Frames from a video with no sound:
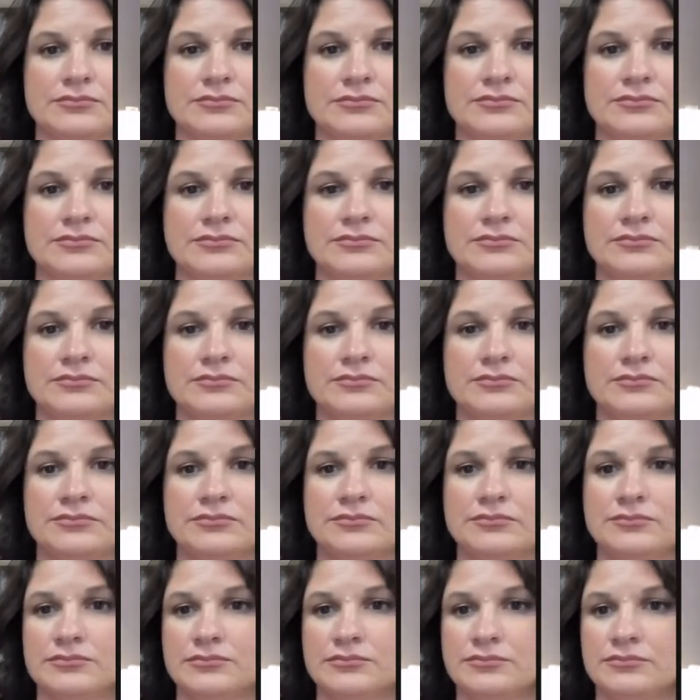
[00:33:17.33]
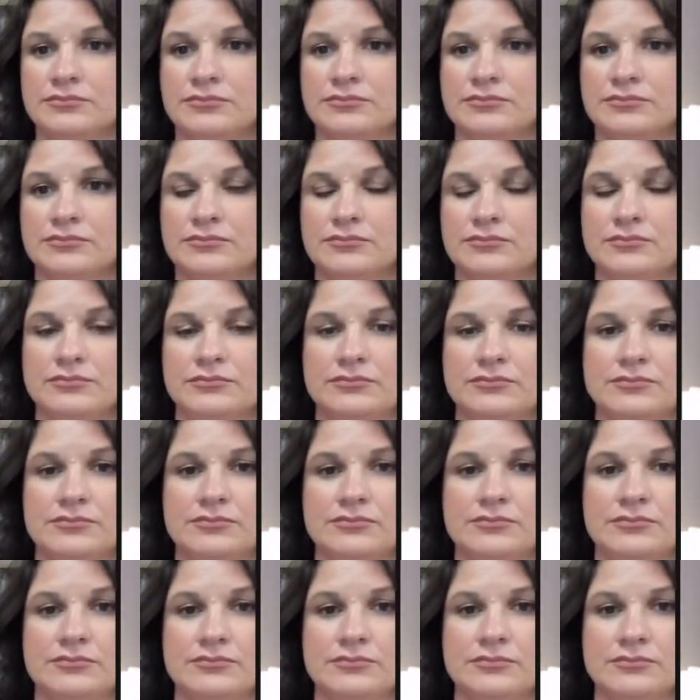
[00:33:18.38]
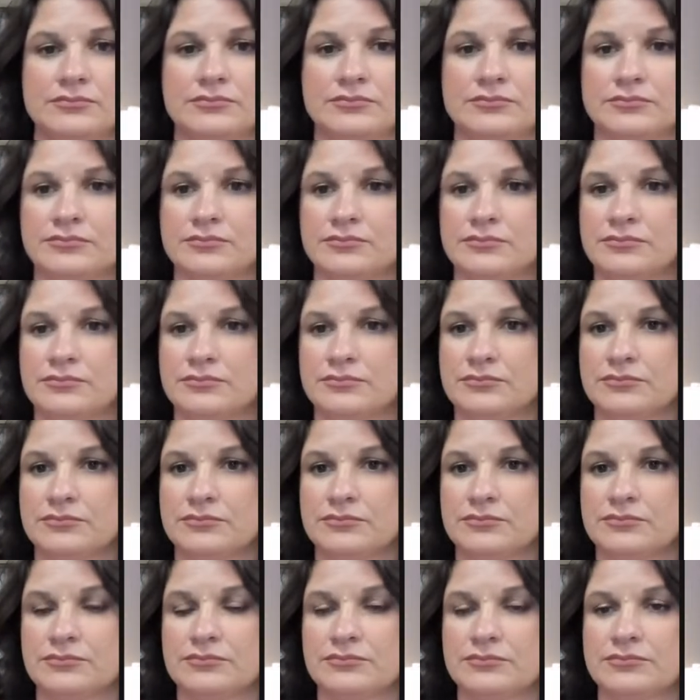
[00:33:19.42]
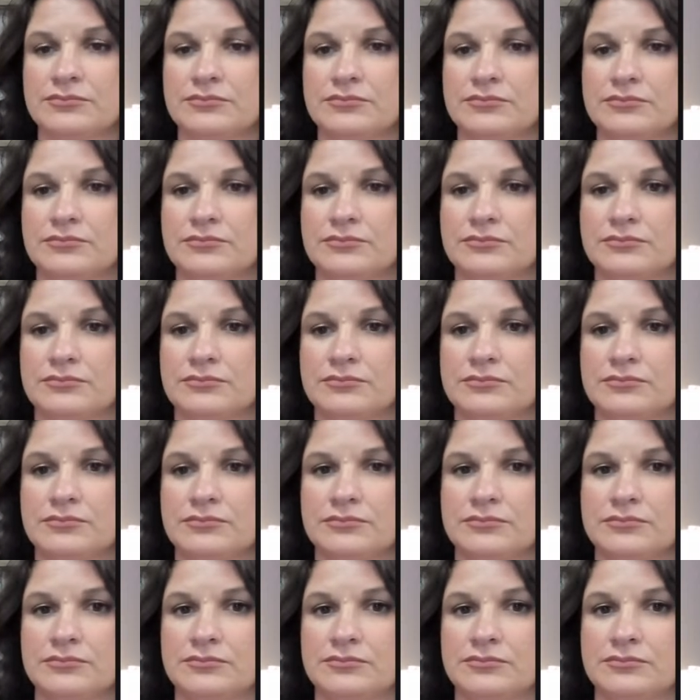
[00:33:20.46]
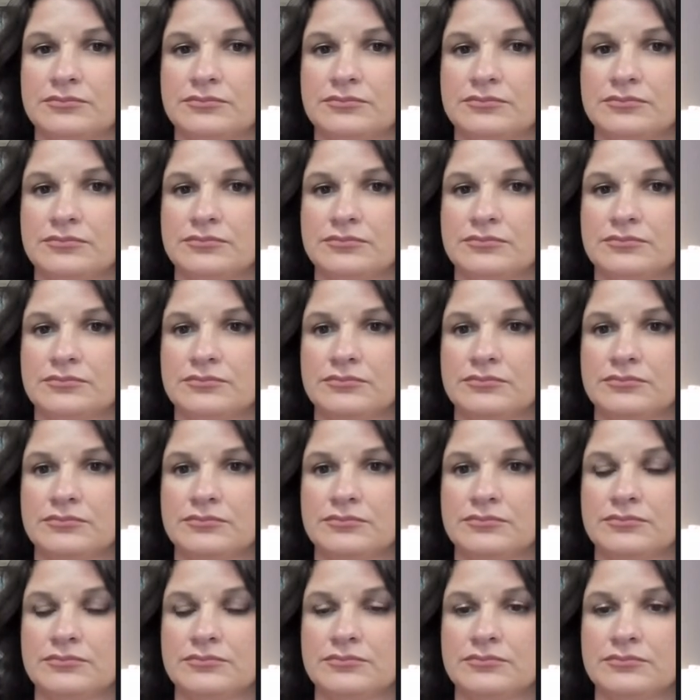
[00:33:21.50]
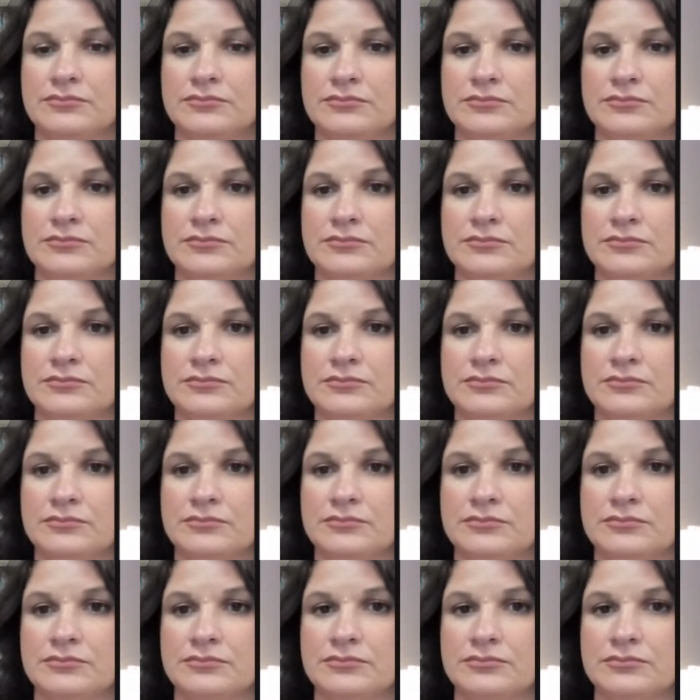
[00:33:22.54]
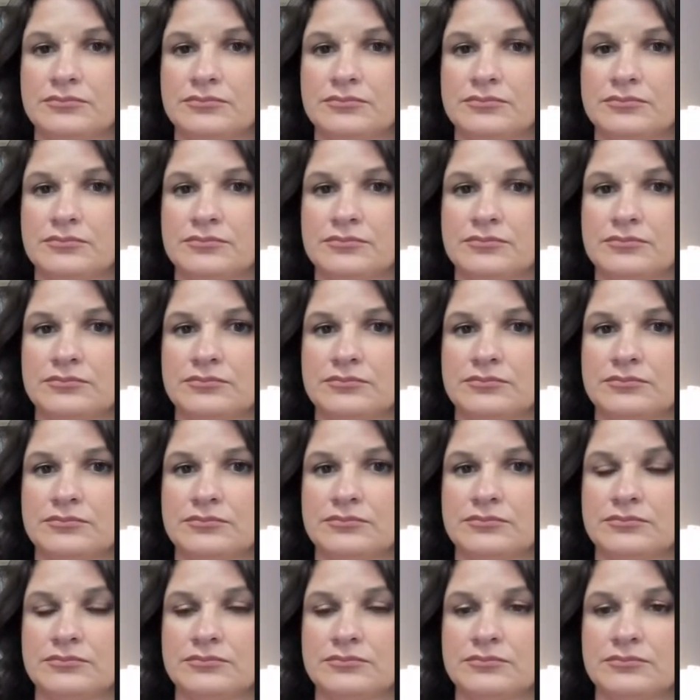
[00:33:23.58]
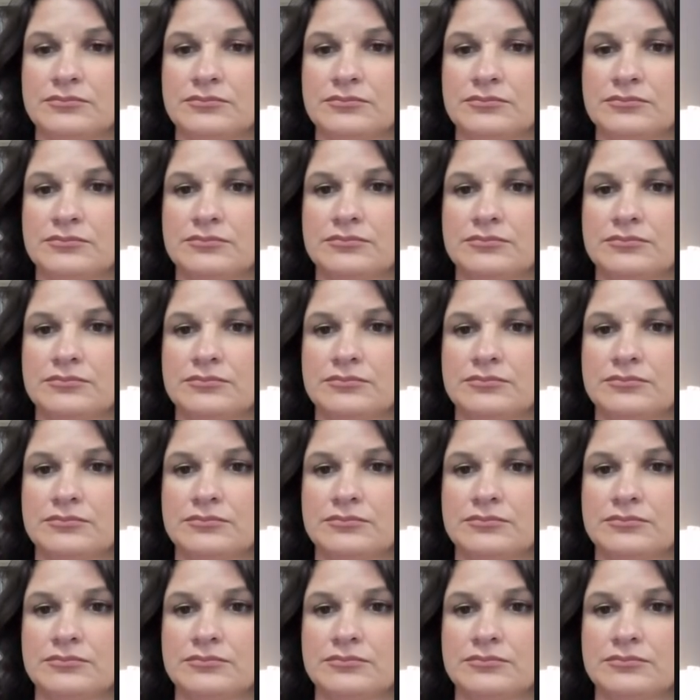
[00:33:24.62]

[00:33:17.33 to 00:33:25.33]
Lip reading: This person isn't speaking.